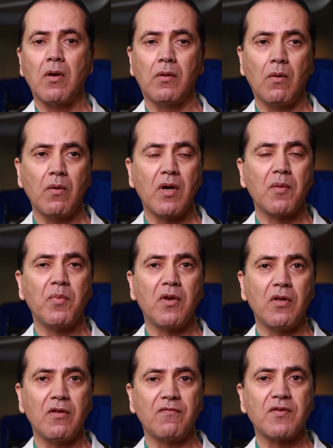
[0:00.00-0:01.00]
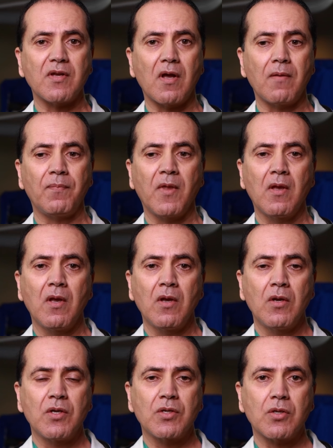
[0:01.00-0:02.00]
longer period of time.
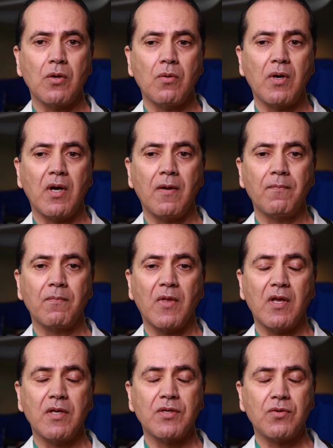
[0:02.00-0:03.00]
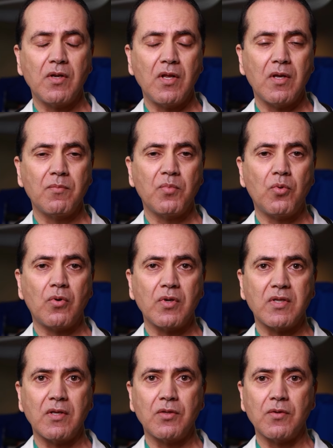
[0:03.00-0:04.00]
So it's really
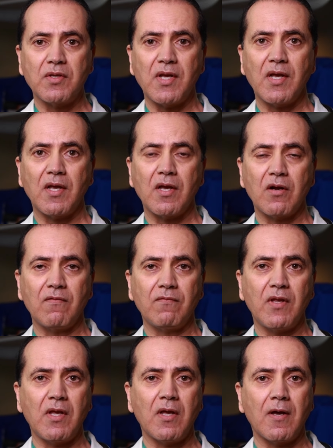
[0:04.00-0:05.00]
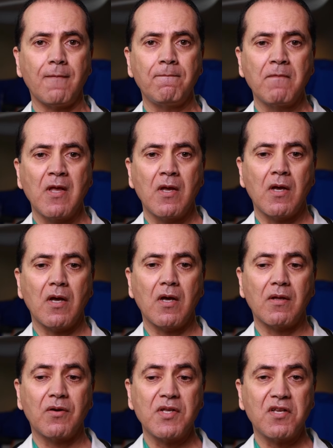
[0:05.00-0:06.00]
important to take care of the
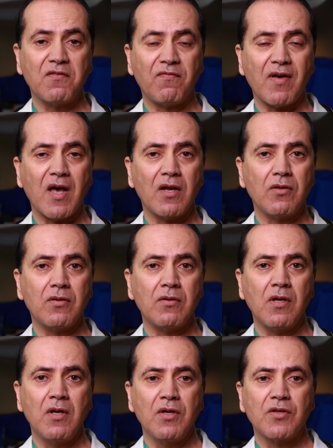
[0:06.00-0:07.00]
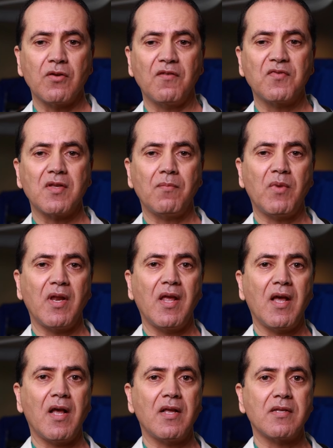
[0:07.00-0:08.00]
risk factor. So if somebody
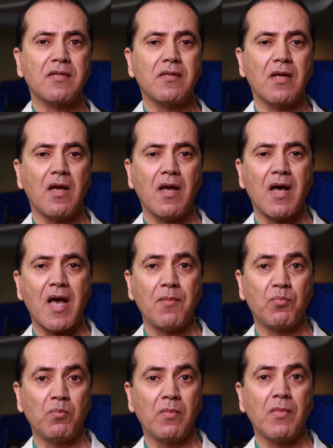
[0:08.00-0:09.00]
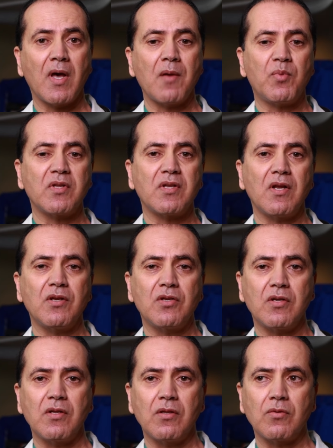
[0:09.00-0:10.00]
has
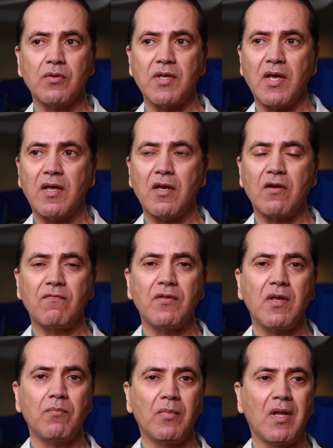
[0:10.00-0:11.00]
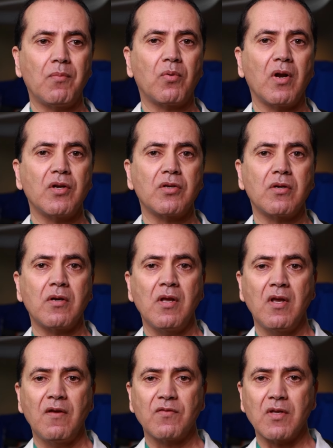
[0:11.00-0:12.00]
hypertension, to take care of the blood pressure.
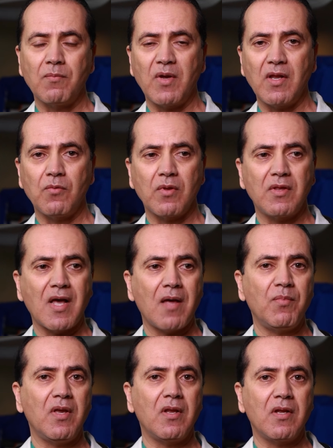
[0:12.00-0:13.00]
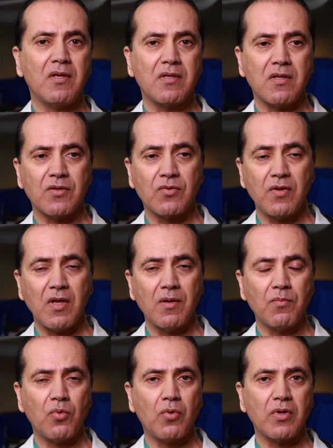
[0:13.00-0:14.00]
Somebody with diabetes, it's really
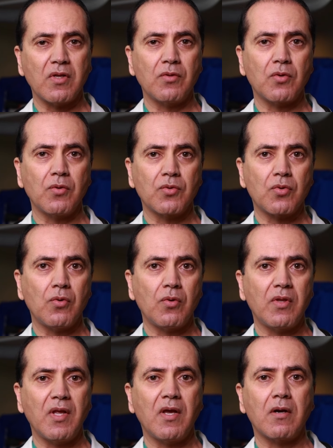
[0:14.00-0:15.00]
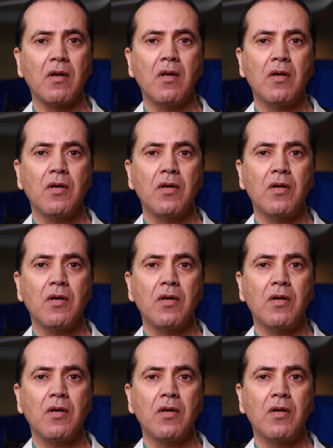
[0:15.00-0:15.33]
important to control their